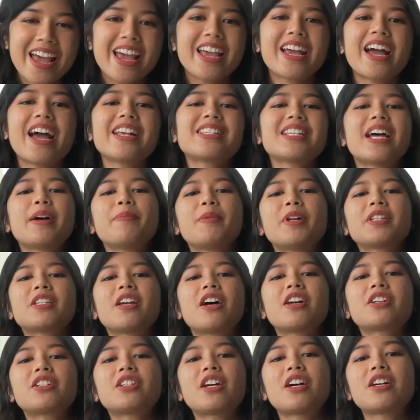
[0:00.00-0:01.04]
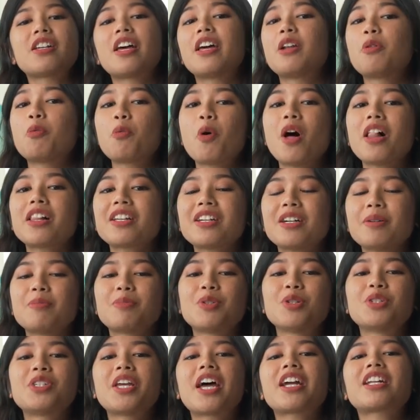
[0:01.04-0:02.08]
Hey guys, I'm Natasha and welcome
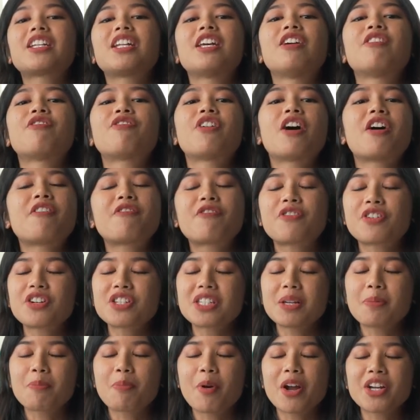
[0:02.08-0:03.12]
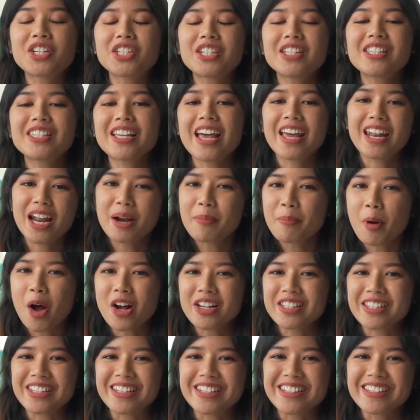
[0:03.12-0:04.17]
to TechNave First Impressions and
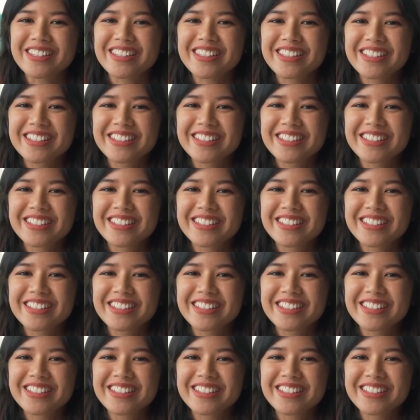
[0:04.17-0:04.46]
Unboxings.